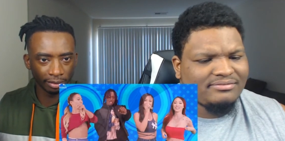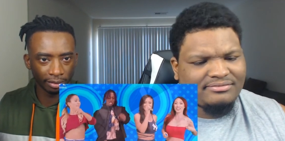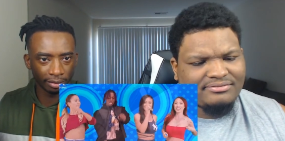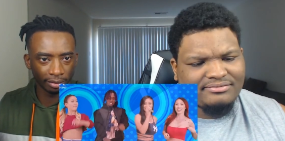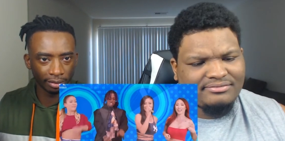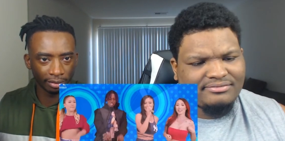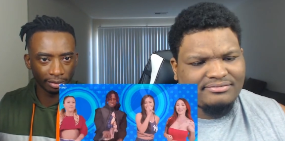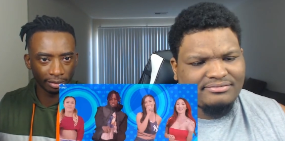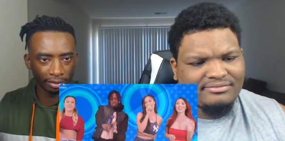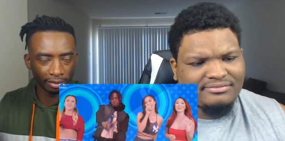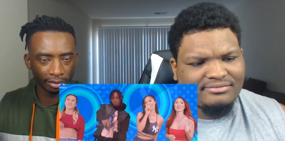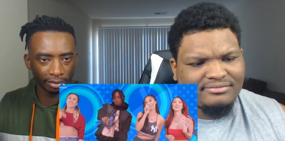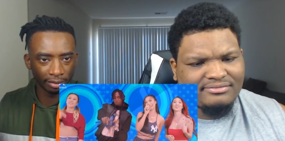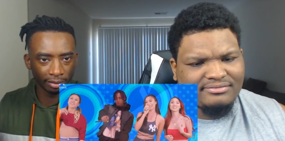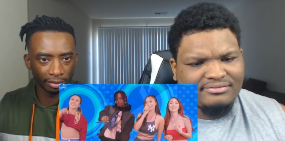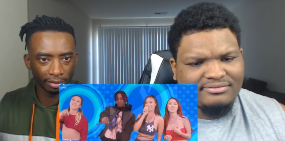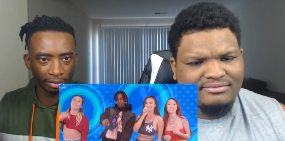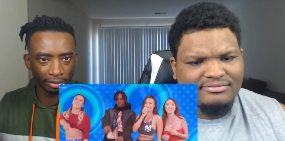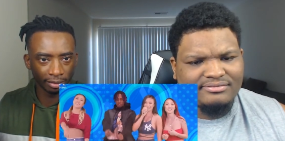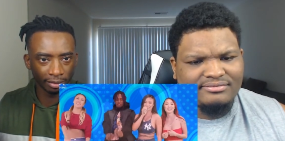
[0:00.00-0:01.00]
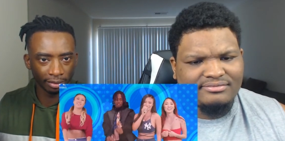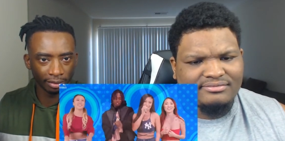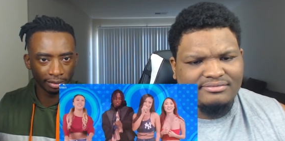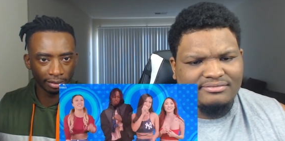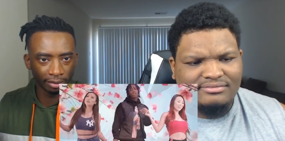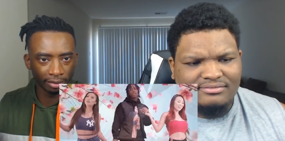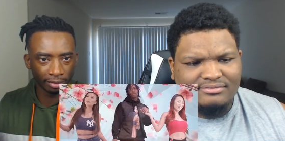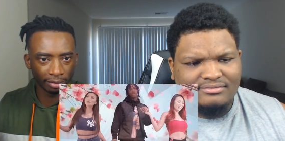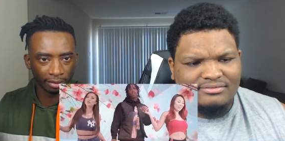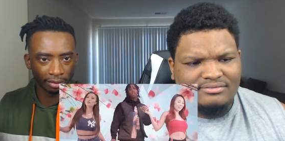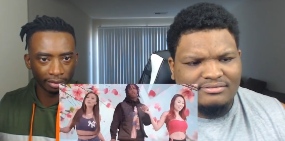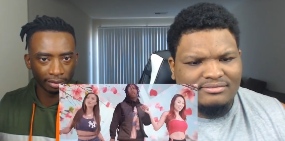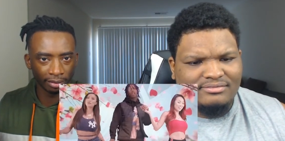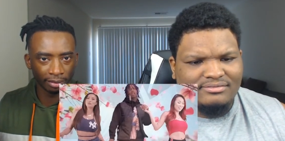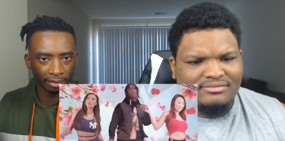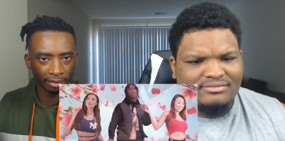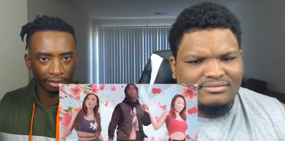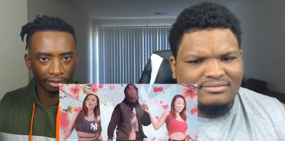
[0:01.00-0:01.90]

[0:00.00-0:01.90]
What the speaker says: (silence)